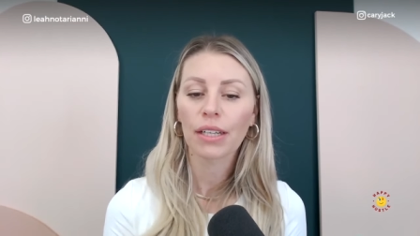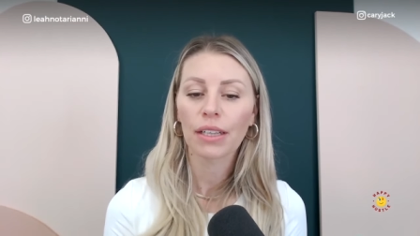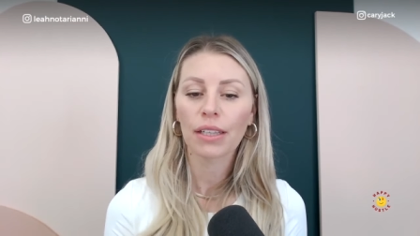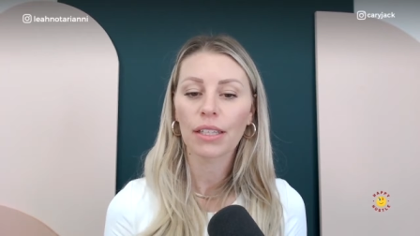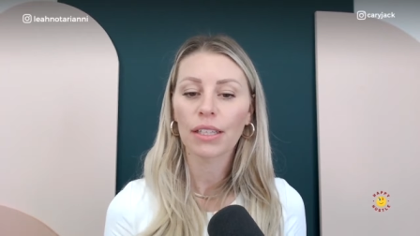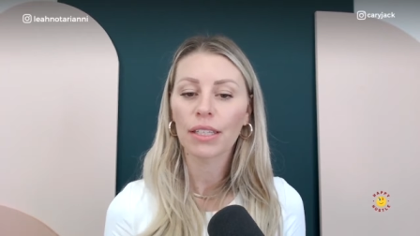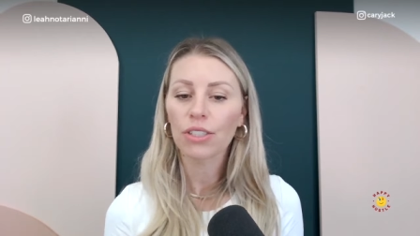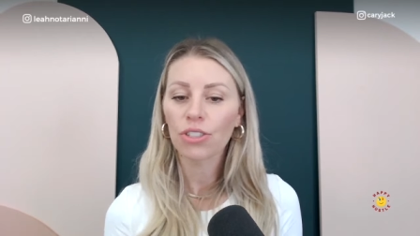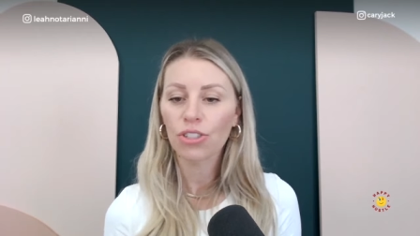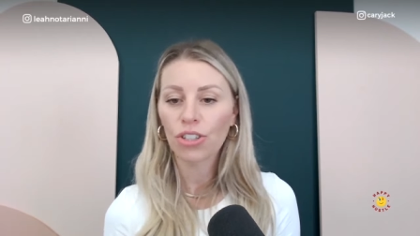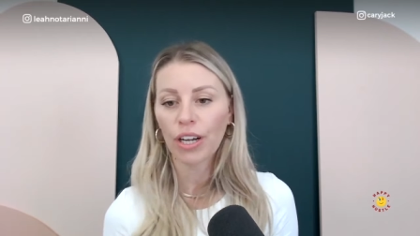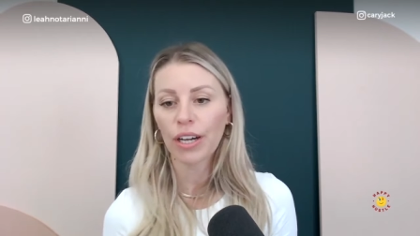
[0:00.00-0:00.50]

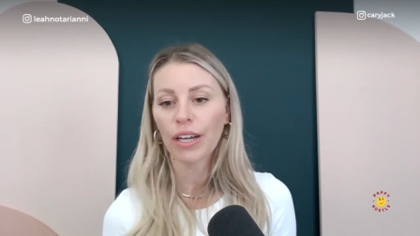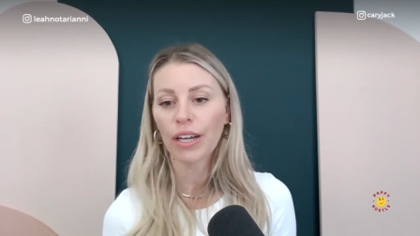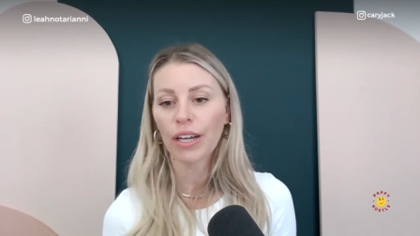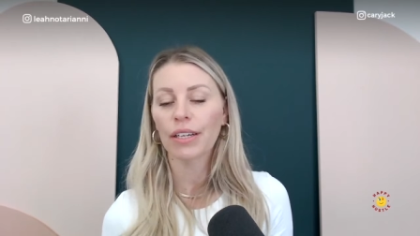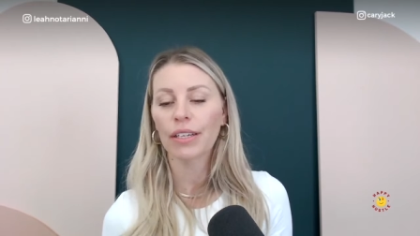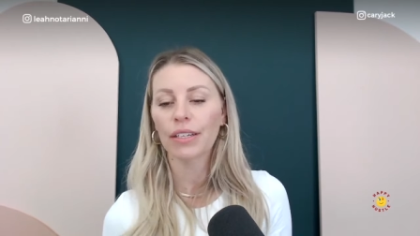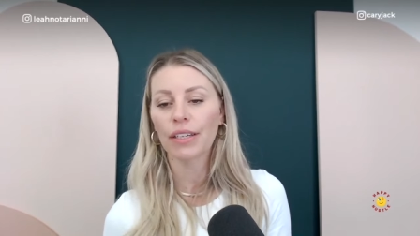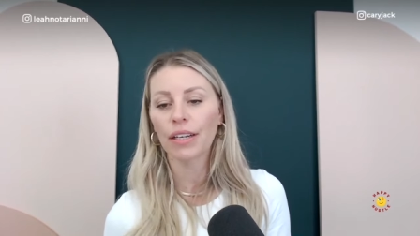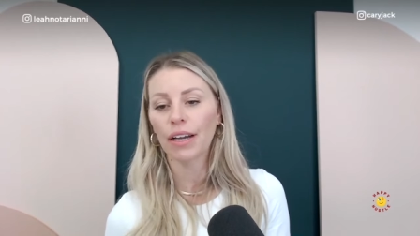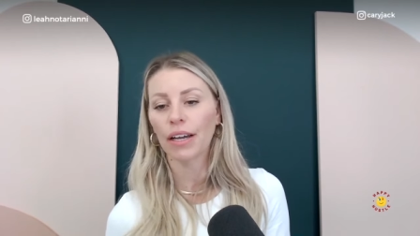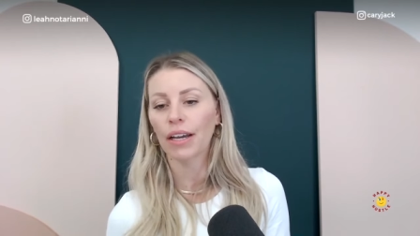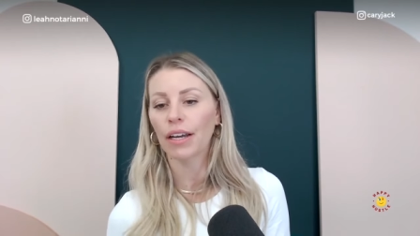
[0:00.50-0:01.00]
lead
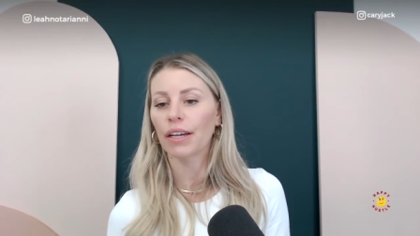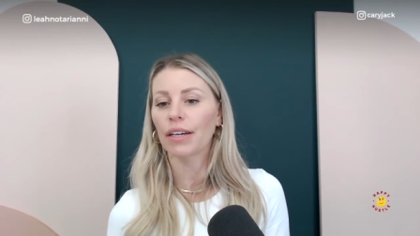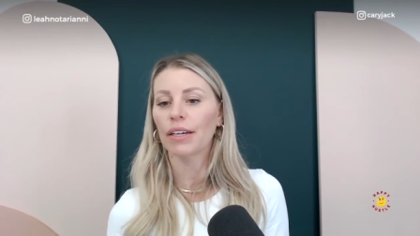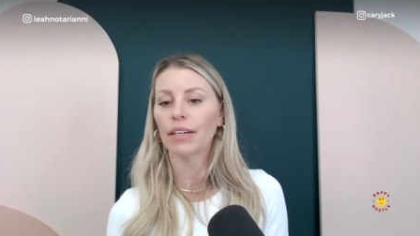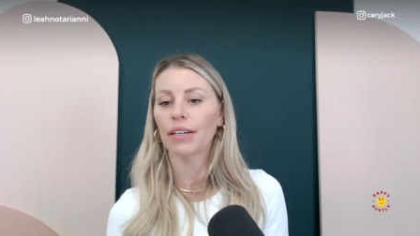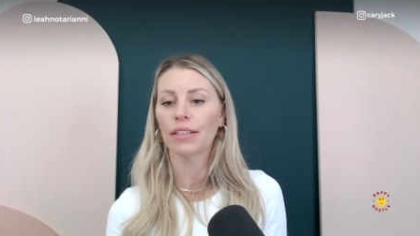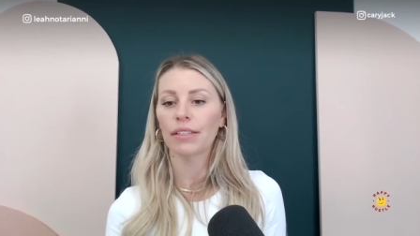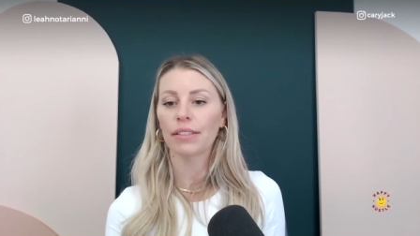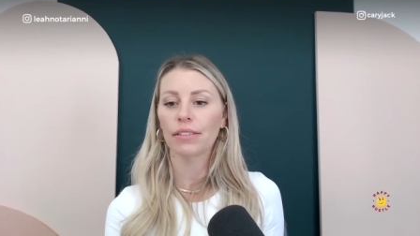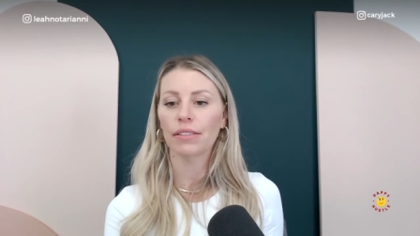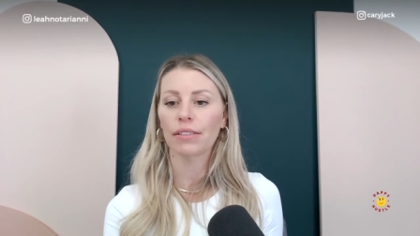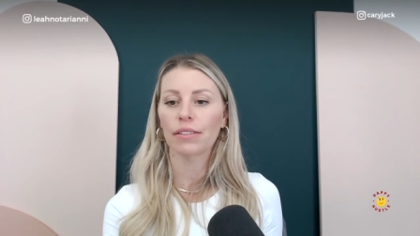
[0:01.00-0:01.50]
gen
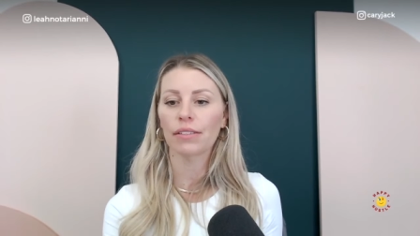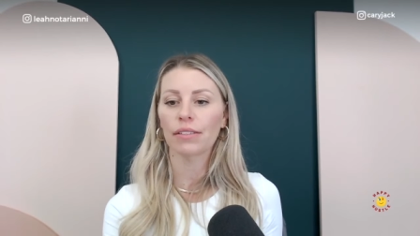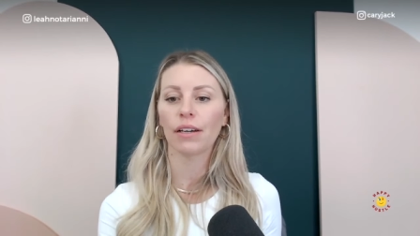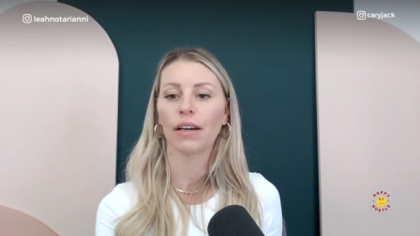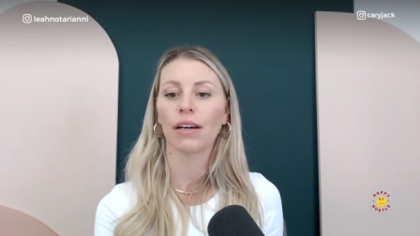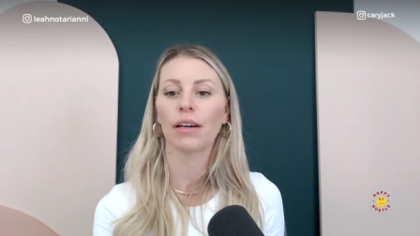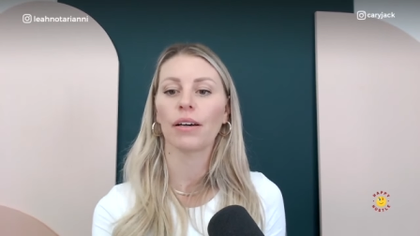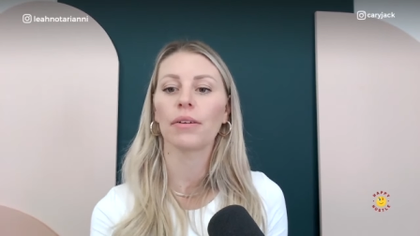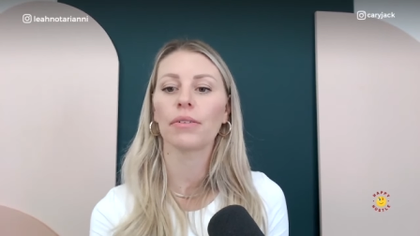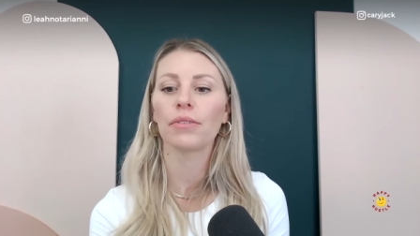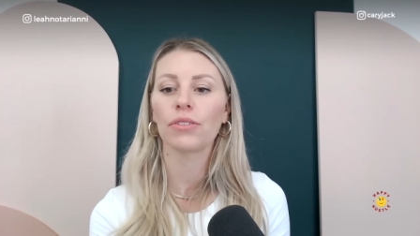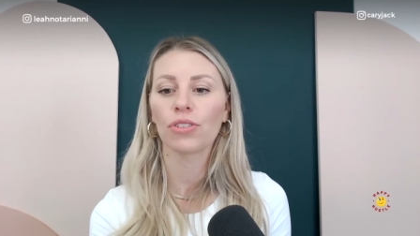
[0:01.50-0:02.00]
and uh,